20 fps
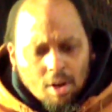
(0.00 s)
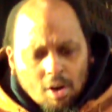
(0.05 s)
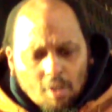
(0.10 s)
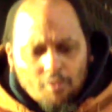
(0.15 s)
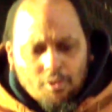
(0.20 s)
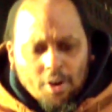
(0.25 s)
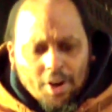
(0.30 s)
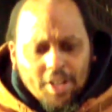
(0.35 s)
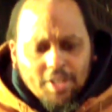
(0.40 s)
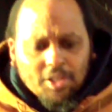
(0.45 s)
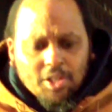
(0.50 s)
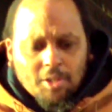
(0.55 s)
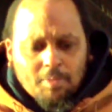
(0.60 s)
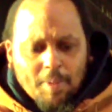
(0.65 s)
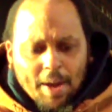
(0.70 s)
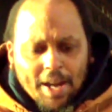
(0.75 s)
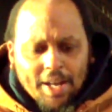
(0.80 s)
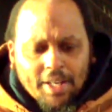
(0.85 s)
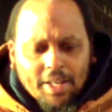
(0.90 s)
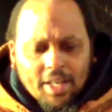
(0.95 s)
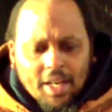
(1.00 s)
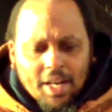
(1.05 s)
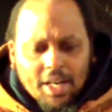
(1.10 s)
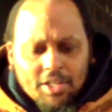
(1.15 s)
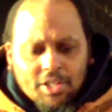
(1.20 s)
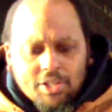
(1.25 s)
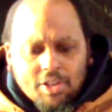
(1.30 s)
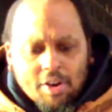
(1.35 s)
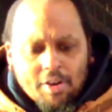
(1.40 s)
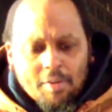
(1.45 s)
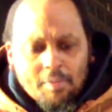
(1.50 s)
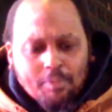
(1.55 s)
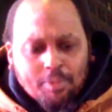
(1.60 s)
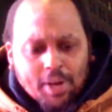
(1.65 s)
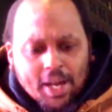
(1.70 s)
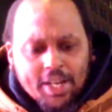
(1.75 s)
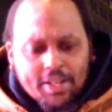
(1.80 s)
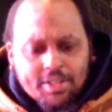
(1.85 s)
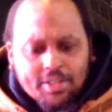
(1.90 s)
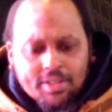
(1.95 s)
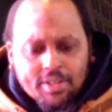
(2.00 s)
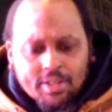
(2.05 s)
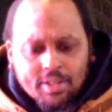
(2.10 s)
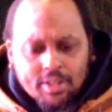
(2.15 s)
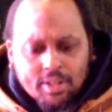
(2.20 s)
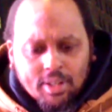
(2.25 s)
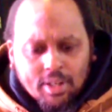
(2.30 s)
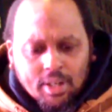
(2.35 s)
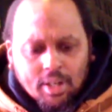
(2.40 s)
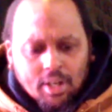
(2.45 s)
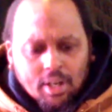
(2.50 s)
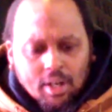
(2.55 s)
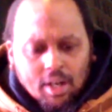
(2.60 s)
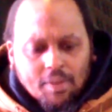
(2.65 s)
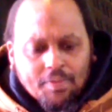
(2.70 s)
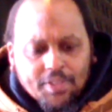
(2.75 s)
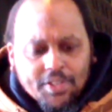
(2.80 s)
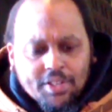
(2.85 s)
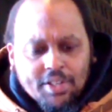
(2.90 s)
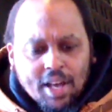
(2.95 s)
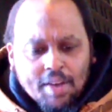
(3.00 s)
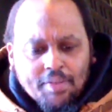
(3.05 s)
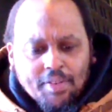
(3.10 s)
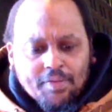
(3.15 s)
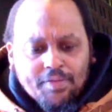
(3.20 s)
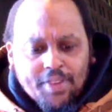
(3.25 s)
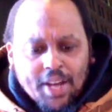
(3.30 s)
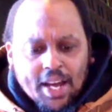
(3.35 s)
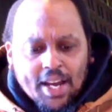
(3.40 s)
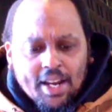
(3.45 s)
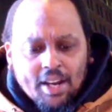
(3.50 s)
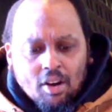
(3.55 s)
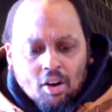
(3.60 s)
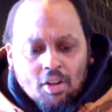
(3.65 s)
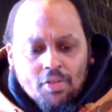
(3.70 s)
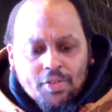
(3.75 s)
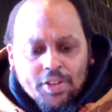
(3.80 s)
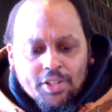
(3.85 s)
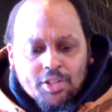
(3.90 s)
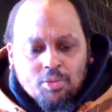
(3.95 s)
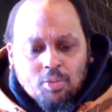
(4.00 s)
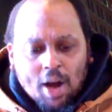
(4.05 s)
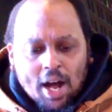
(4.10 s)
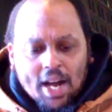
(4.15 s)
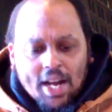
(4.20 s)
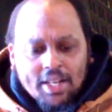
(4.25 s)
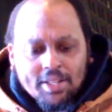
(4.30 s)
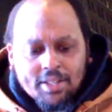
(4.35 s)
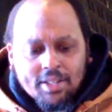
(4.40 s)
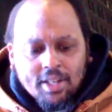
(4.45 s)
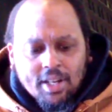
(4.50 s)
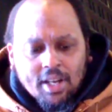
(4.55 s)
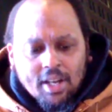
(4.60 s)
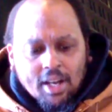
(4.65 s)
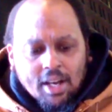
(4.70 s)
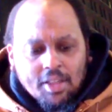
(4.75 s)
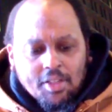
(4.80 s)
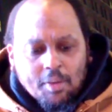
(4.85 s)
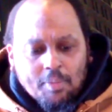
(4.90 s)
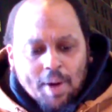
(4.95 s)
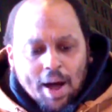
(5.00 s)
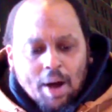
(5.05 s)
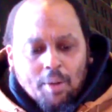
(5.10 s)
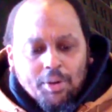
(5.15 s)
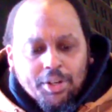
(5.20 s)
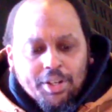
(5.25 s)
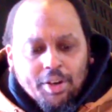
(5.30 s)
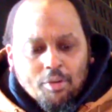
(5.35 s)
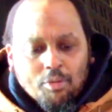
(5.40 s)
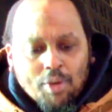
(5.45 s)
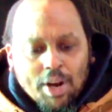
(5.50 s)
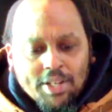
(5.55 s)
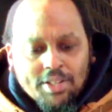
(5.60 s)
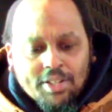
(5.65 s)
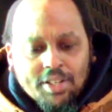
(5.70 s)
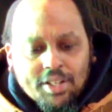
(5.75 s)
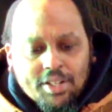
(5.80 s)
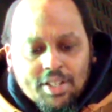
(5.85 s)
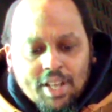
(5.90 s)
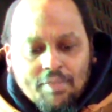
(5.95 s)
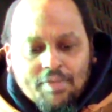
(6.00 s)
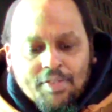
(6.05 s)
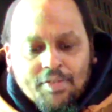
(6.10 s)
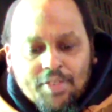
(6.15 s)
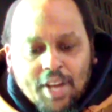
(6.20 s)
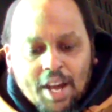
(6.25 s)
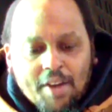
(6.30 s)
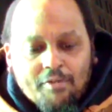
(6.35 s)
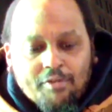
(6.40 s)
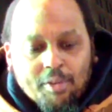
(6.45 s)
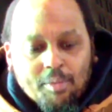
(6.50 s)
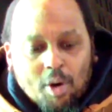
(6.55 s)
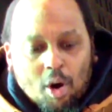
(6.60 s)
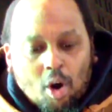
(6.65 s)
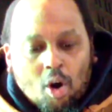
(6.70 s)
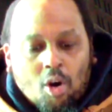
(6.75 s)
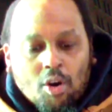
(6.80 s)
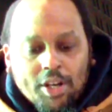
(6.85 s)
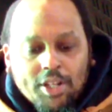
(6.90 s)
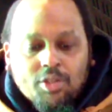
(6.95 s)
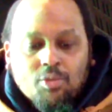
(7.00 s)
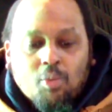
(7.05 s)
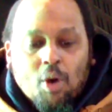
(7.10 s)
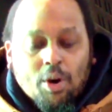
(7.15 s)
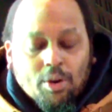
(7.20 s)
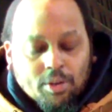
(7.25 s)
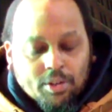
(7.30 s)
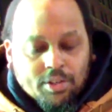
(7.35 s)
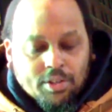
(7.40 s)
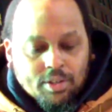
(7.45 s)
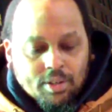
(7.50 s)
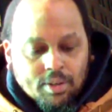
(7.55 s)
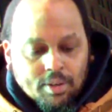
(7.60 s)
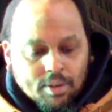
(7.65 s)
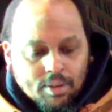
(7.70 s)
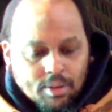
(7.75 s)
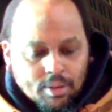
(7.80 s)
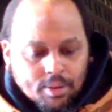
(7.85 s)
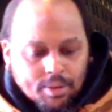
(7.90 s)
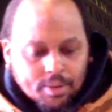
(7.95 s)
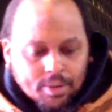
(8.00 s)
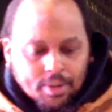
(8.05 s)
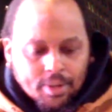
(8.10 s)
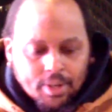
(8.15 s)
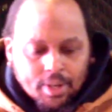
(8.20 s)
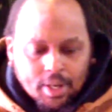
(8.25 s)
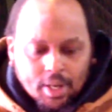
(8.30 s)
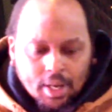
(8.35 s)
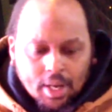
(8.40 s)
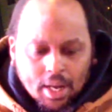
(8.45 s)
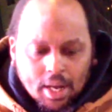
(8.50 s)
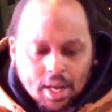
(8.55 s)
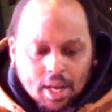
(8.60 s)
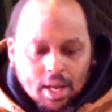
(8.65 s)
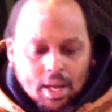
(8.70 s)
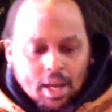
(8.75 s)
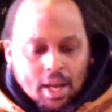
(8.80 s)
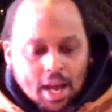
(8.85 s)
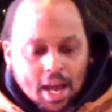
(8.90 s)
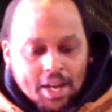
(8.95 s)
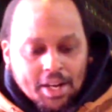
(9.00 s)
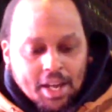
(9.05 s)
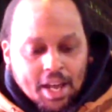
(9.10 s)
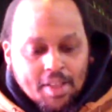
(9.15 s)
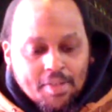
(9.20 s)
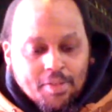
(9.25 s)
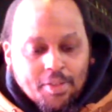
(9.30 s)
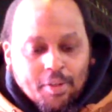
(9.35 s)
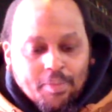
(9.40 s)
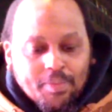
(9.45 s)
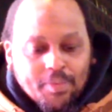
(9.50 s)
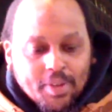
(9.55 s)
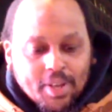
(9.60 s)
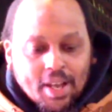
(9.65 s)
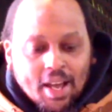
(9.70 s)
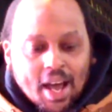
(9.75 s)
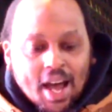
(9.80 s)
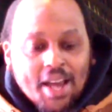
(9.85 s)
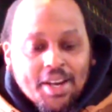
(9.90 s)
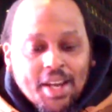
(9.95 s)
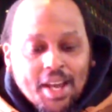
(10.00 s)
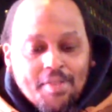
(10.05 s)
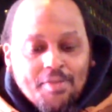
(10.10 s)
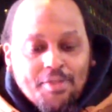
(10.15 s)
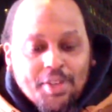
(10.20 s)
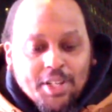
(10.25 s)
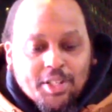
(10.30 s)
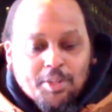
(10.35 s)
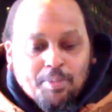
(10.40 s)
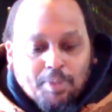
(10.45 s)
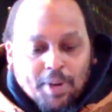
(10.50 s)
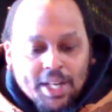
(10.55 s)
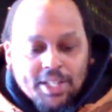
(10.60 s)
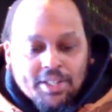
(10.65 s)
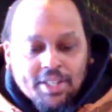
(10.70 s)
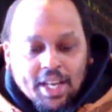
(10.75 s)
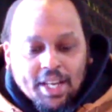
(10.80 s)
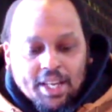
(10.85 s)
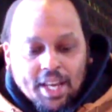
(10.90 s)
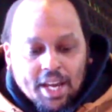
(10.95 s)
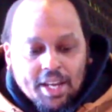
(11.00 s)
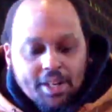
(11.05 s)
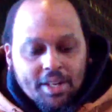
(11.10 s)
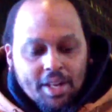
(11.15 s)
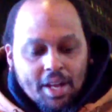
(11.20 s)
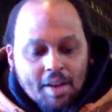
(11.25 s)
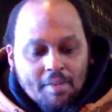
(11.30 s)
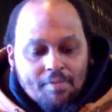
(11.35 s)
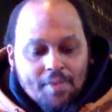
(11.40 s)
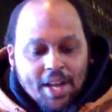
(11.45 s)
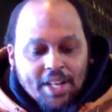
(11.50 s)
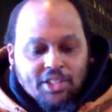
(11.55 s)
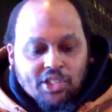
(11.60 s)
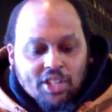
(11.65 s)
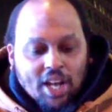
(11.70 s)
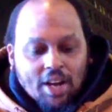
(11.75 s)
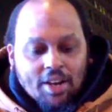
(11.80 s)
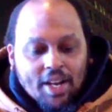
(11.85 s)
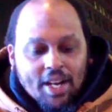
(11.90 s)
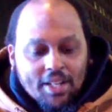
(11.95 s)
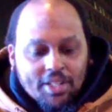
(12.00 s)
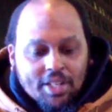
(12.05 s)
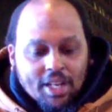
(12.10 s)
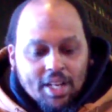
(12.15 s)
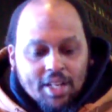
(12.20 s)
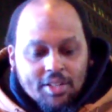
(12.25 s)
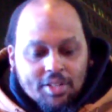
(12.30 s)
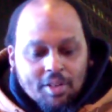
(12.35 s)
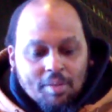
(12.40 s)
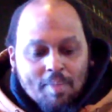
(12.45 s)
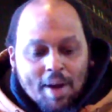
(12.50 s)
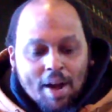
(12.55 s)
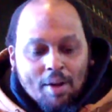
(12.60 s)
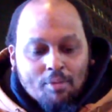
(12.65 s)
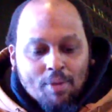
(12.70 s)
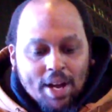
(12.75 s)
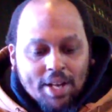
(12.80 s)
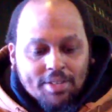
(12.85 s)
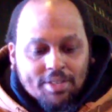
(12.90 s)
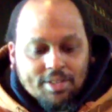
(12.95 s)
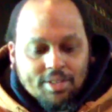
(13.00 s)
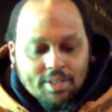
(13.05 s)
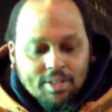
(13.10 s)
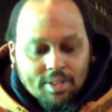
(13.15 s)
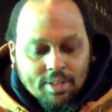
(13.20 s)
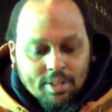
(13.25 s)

for he spake in a certain place of the seventh day on this wise, that the power did rest the seventh day from all his works. And in this place again, if they shall enter into my rest.